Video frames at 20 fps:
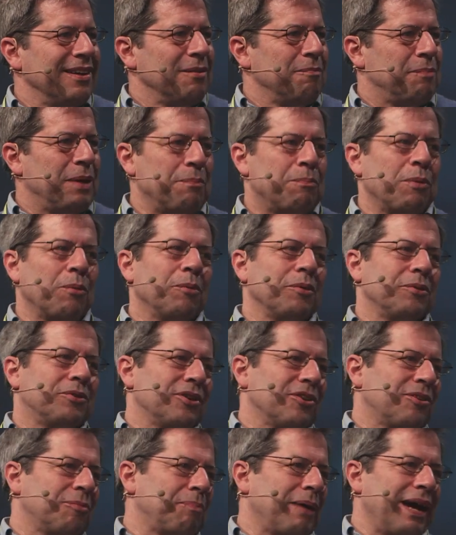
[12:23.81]
people will
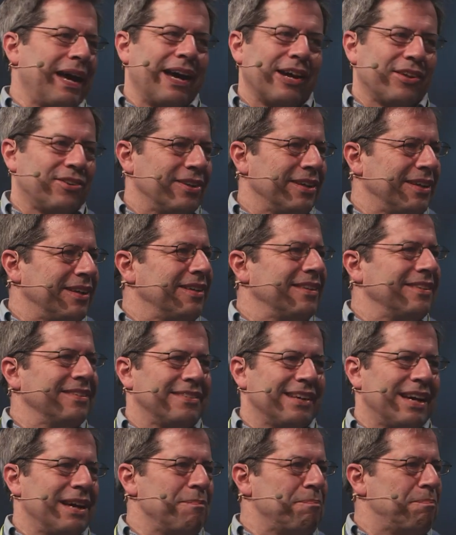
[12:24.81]
just, by accident,
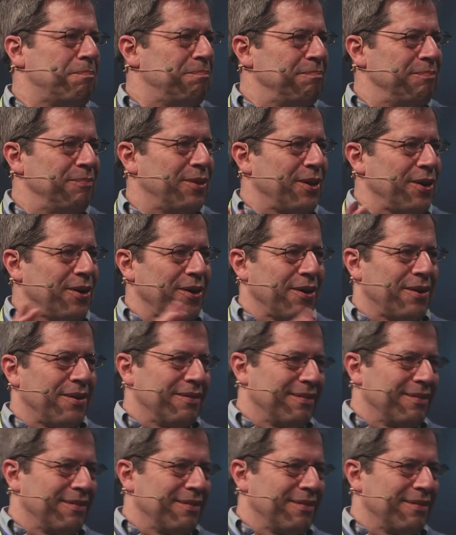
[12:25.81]
type their